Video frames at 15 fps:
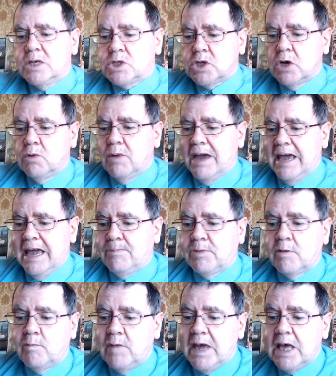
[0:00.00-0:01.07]
So
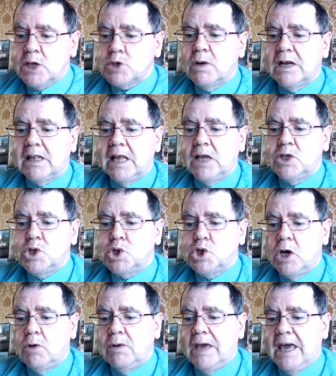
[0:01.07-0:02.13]
the first one I'd like to
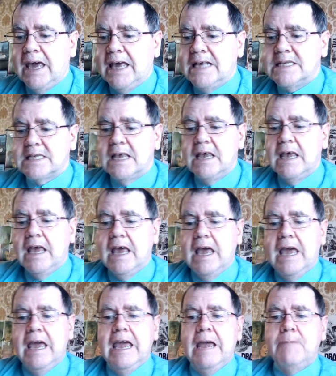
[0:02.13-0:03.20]
show you is
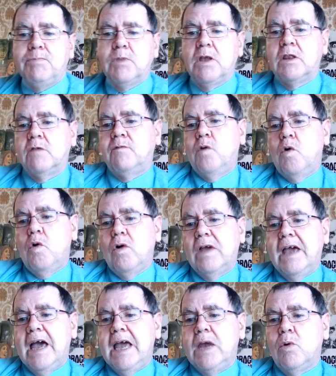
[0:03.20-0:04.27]
the
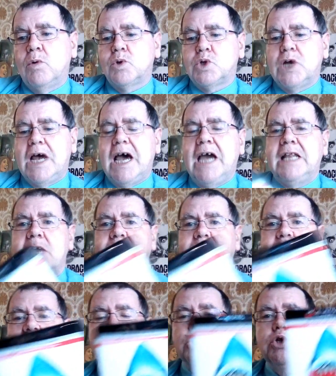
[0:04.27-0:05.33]
4K ultra high
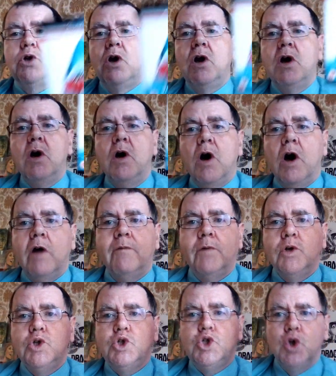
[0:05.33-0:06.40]
definition of
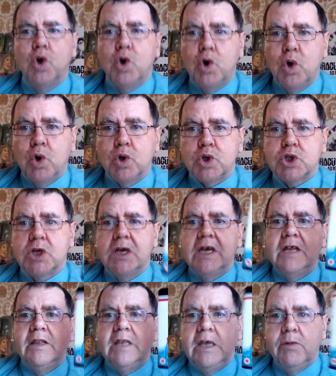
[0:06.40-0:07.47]
Jaws,
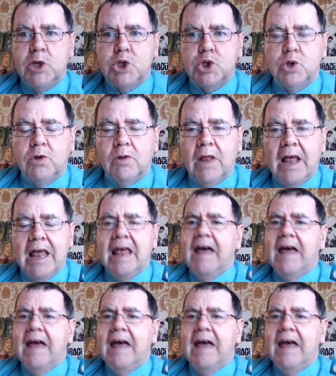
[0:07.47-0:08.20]
the original.